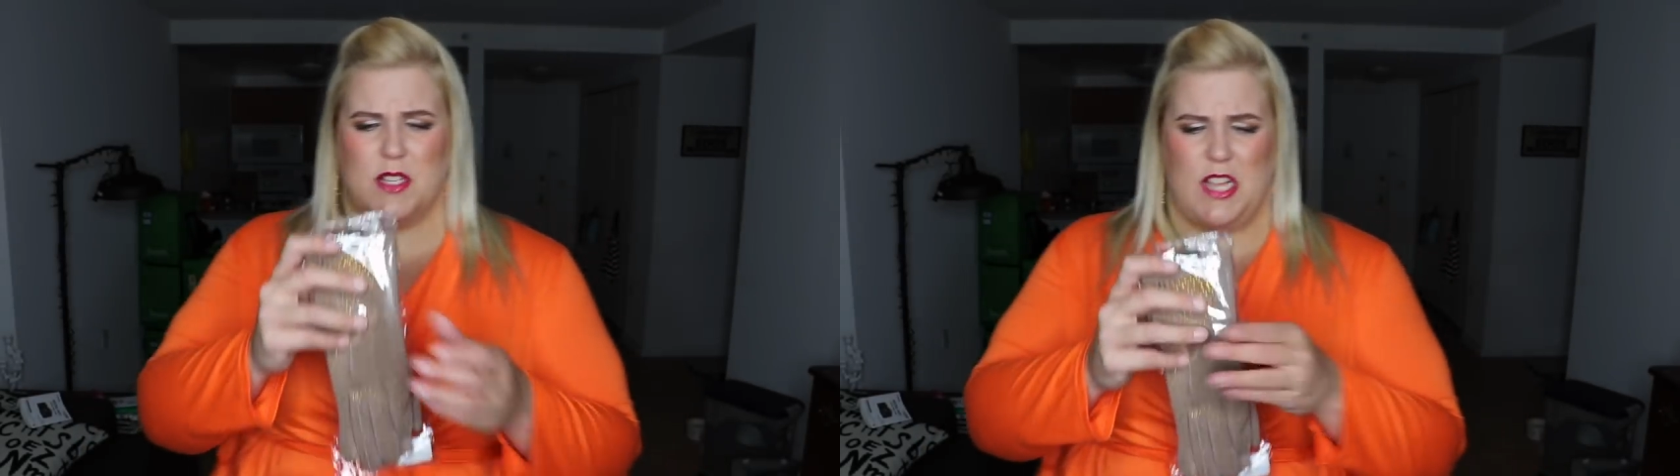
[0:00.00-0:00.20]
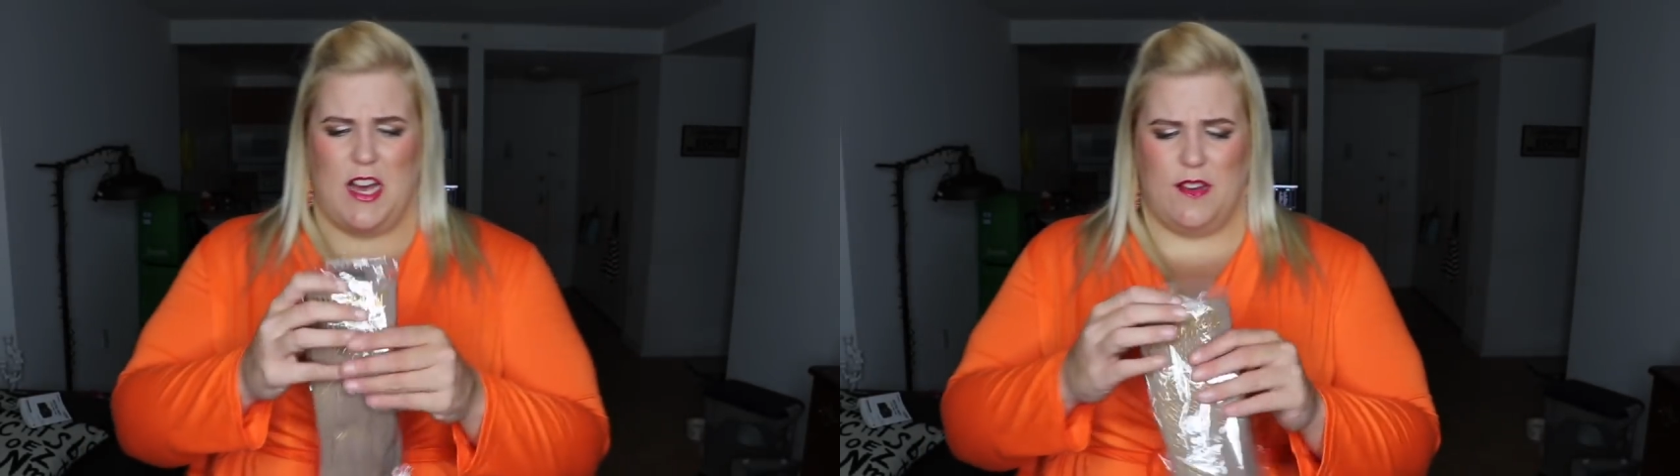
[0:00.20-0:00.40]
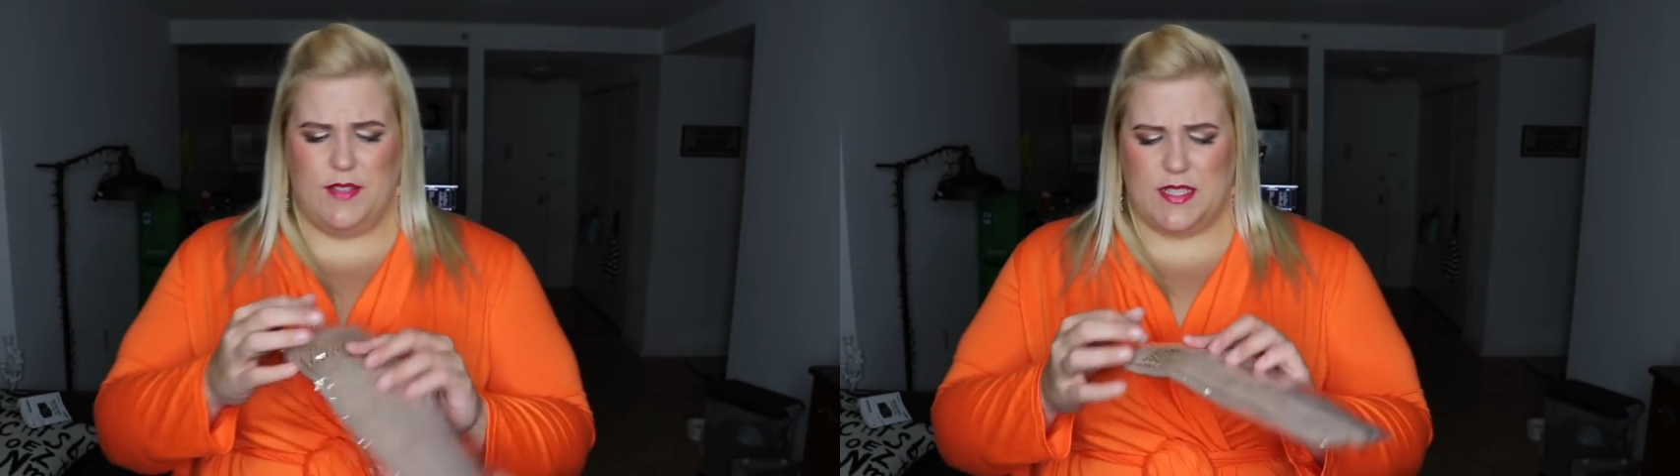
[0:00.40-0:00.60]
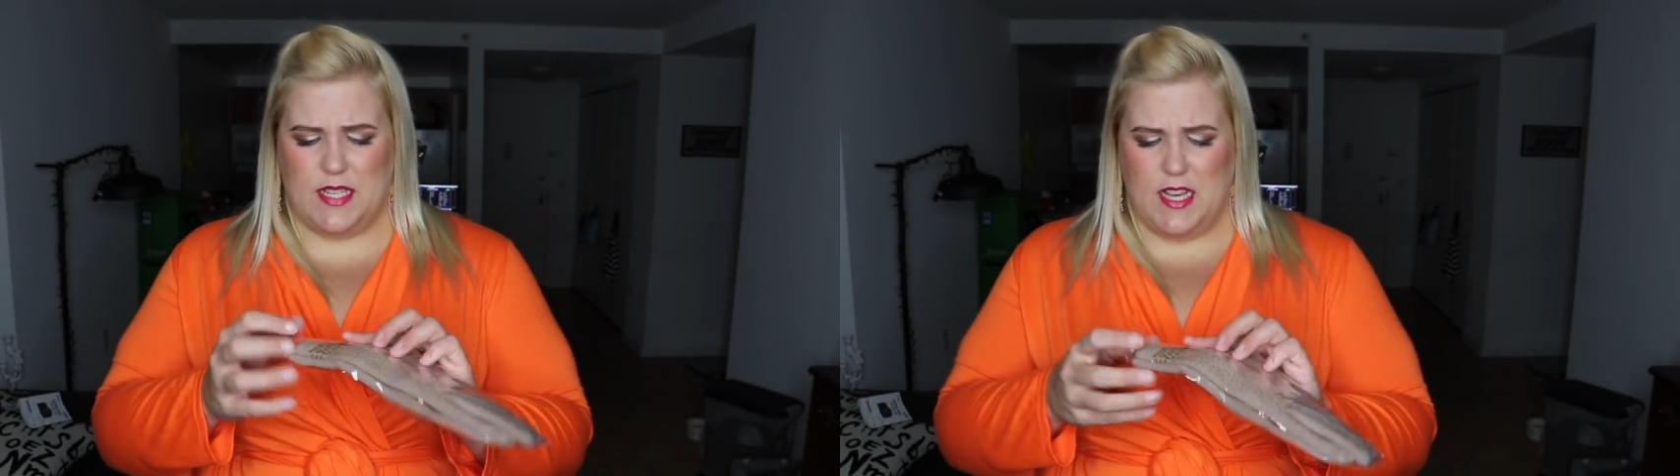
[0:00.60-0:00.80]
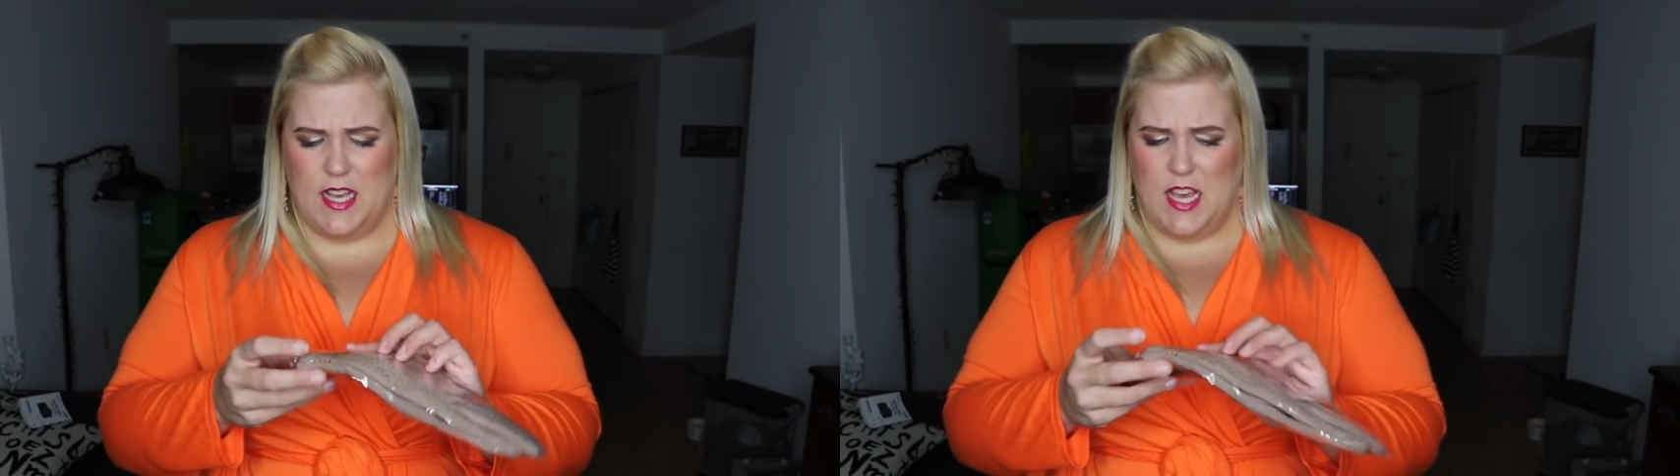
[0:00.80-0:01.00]

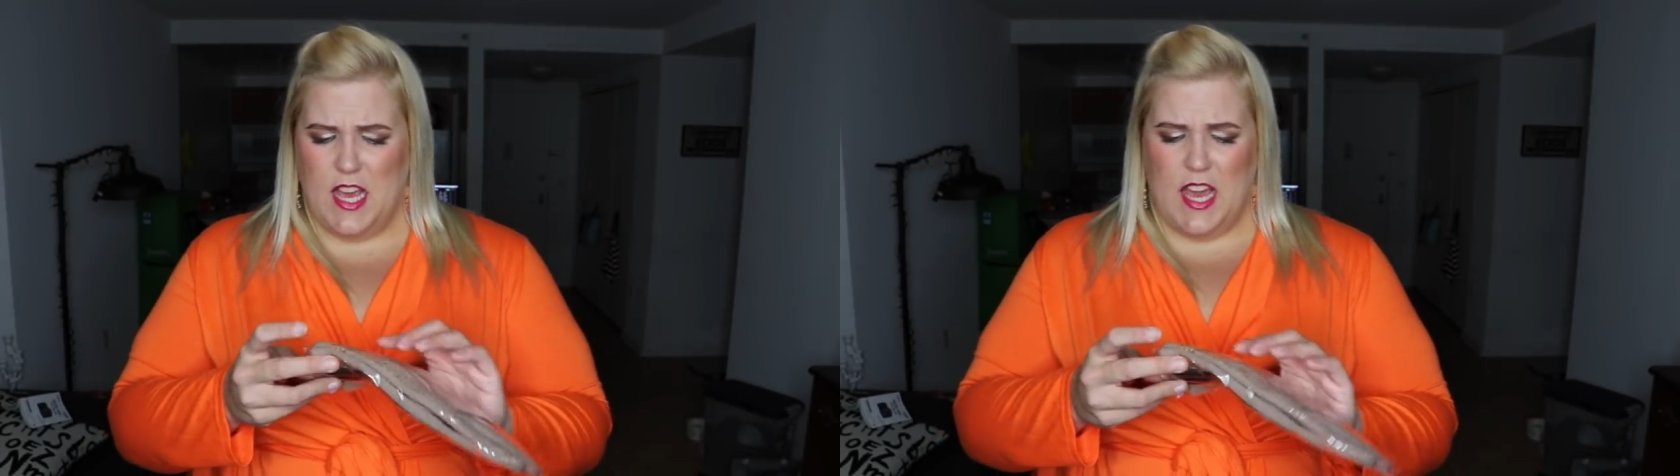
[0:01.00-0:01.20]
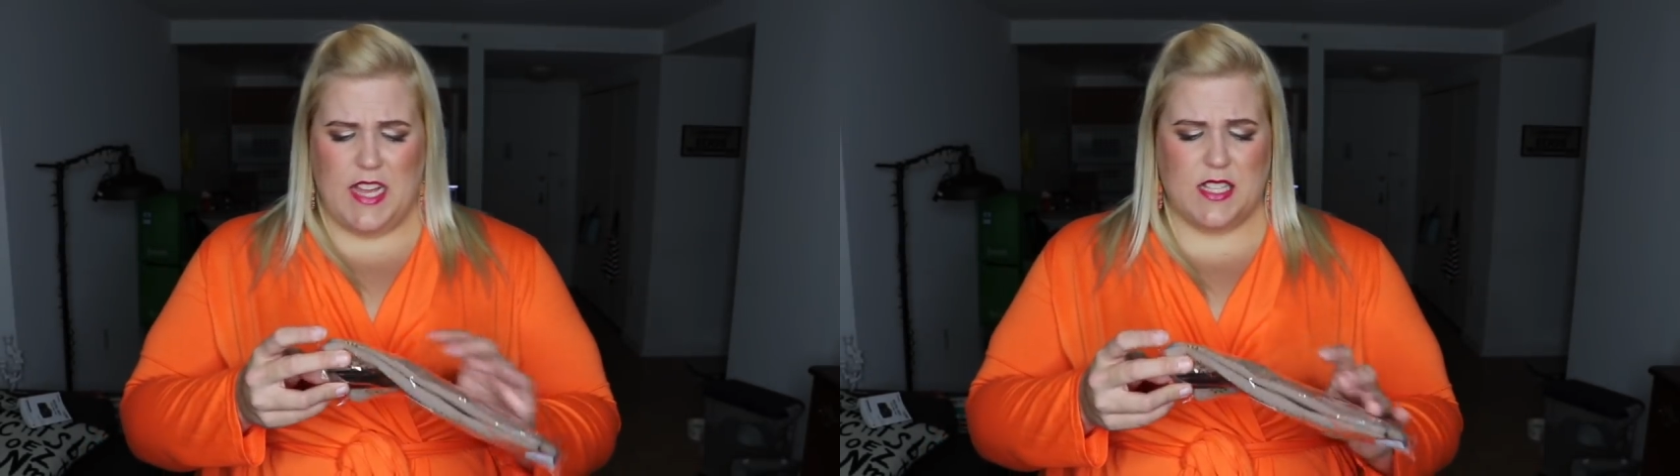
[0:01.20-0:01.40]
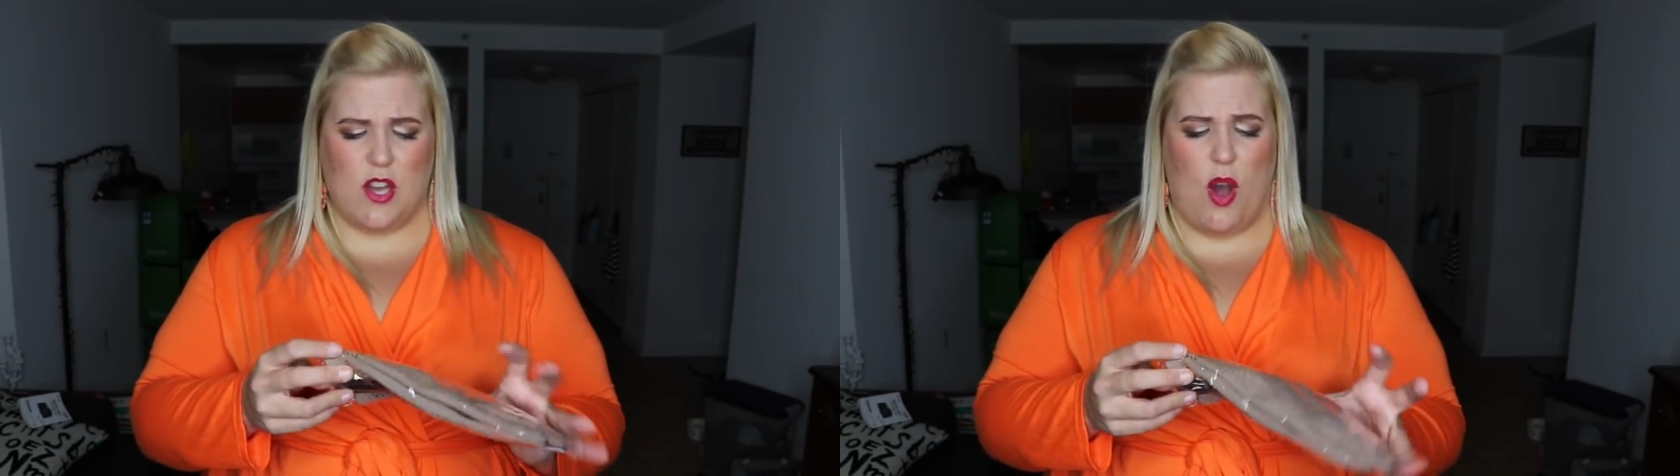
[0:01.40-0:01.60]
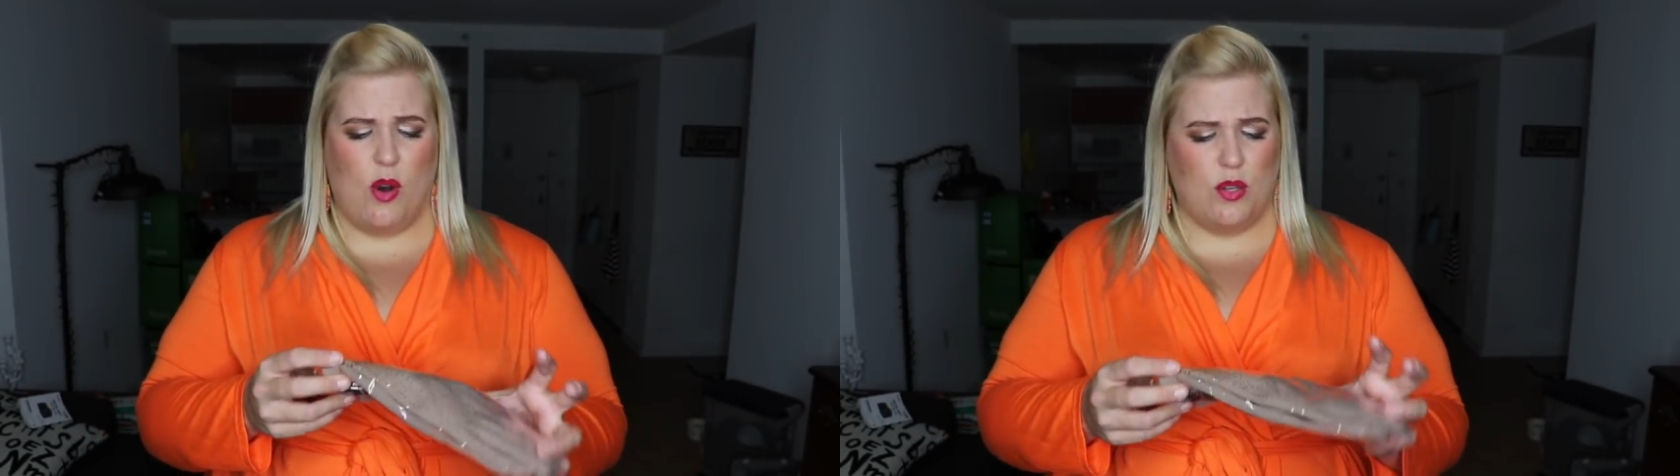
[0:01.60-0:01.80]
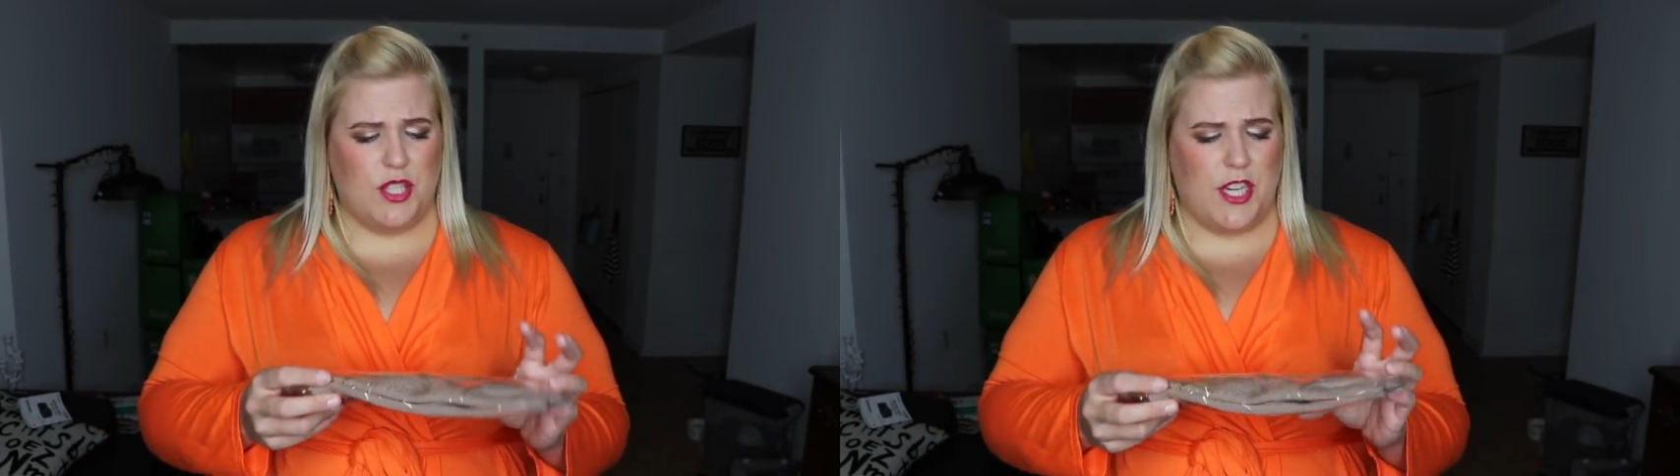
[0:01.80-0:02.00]
gloves. It's
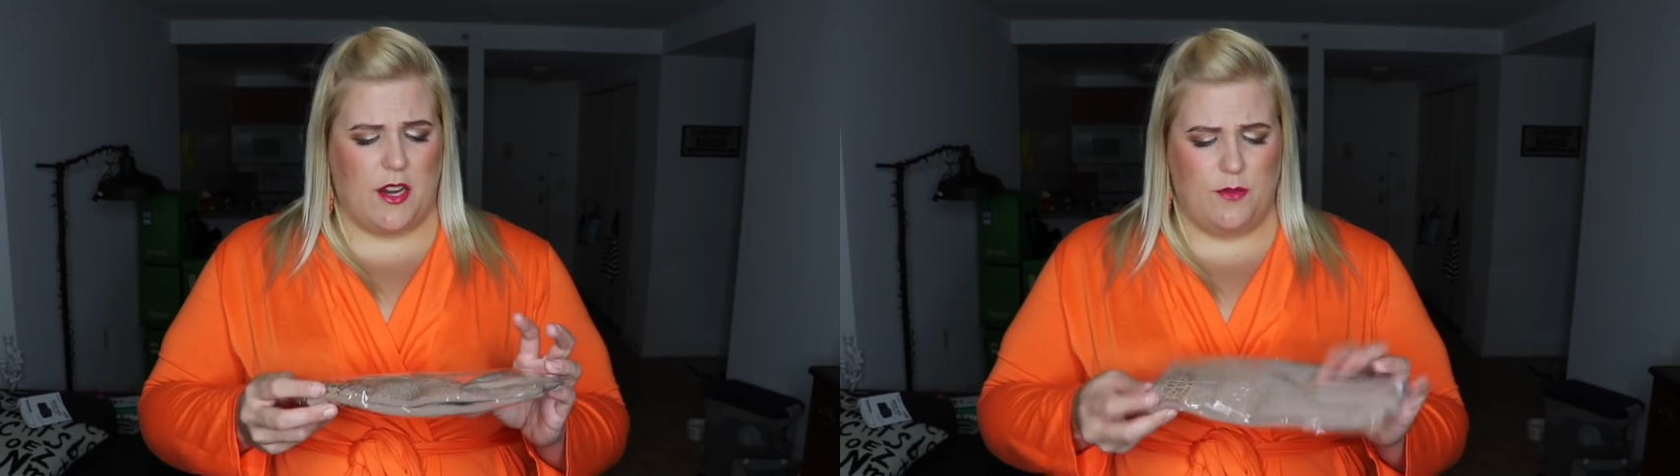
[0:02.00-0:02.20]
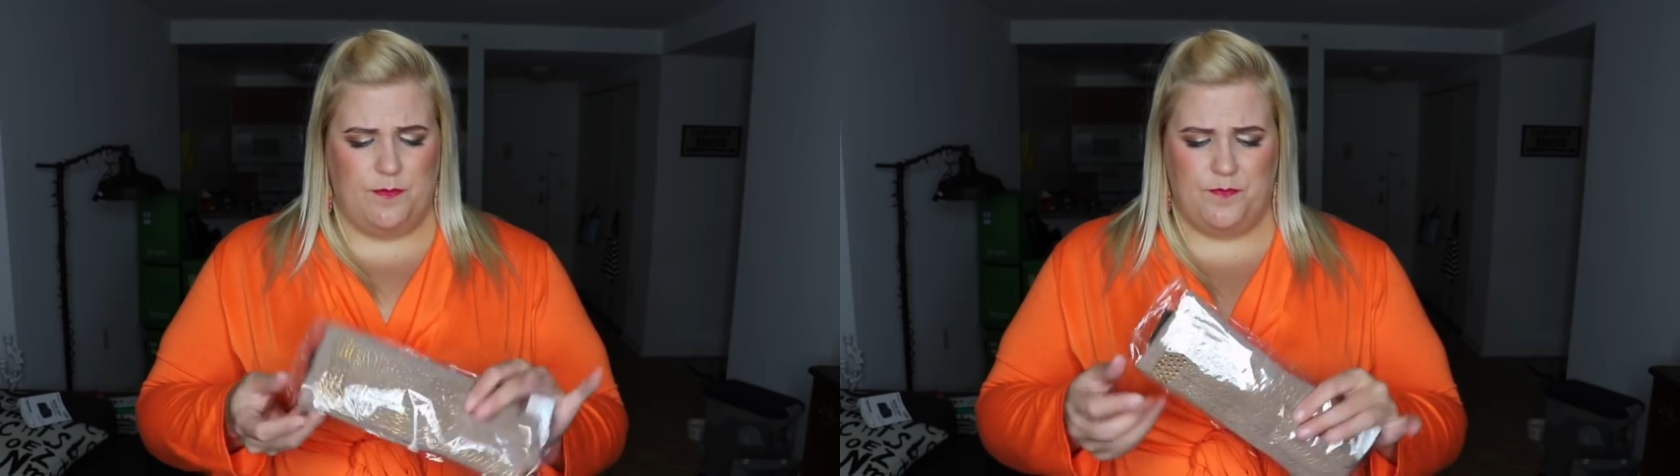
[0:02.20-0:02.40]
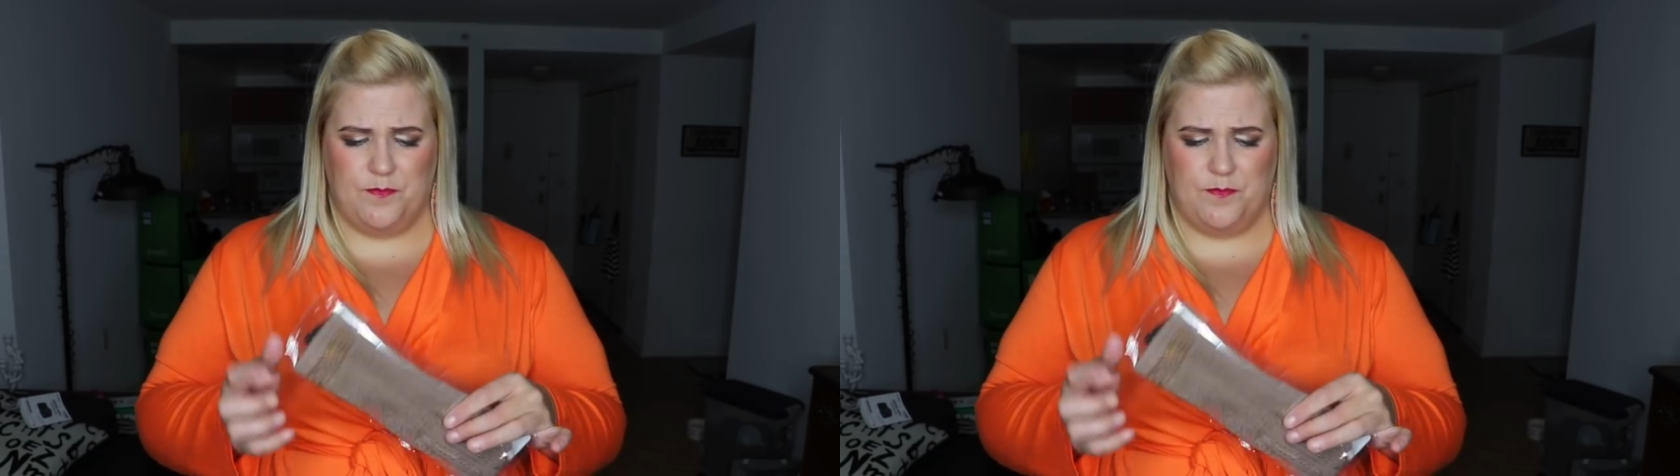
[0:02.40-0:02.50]
cold, yo.